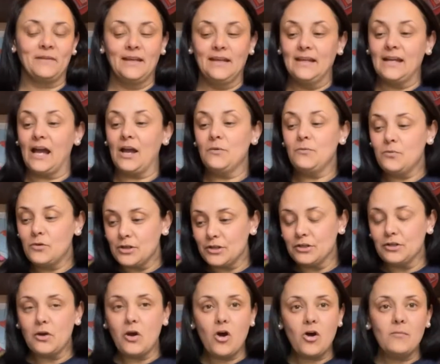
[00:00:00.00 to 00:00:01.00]
I would
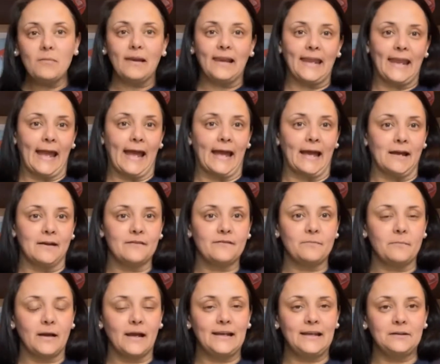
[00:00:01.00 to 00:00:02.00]
normally have
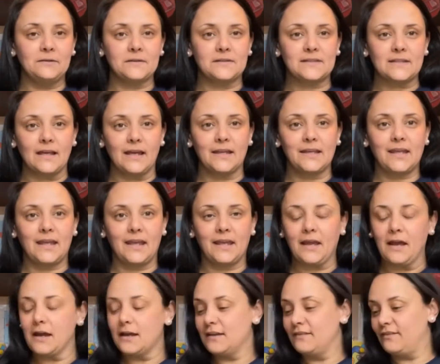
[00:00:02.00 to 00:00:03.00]
my little sidekick
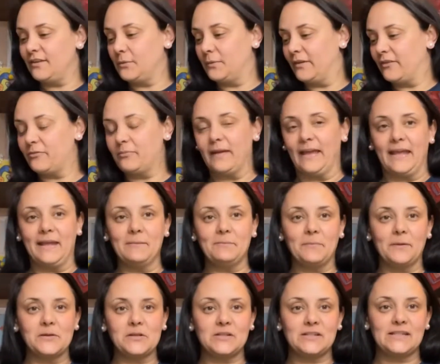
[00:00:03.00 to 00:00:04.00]
Ivy with me,
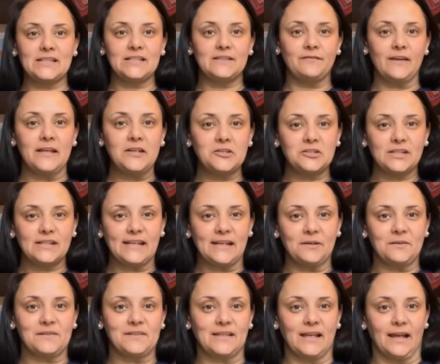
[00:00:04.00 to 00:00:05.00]
but she's ventured
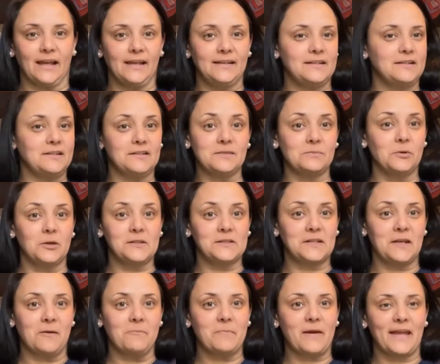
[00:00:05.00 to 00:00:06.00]
outside and doesn't want to
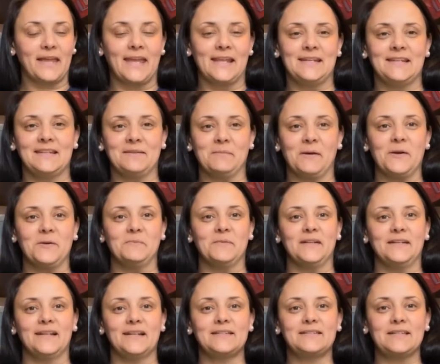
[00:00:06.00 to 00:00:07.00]
come back in at the
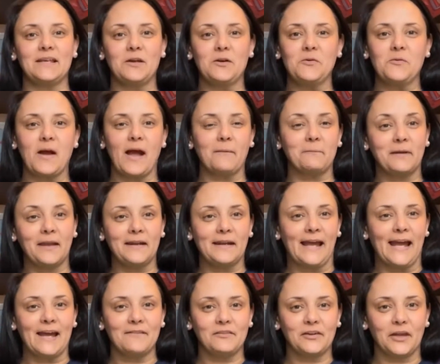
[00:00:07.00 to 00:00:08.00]
moment, so I'm going to
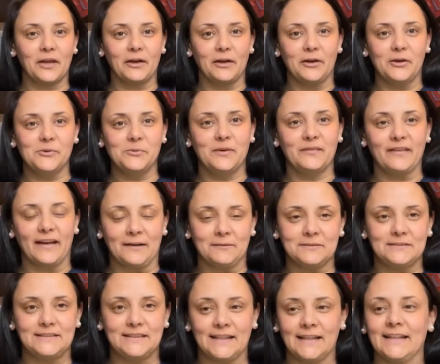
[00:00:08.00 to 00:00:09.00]
have a go
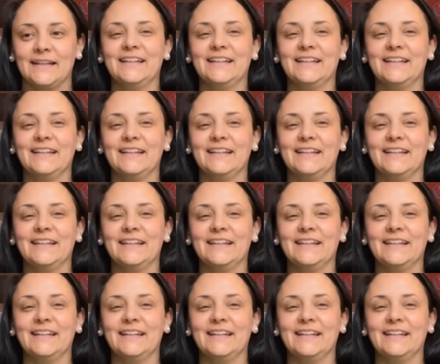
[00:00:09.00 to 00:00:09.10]
without her.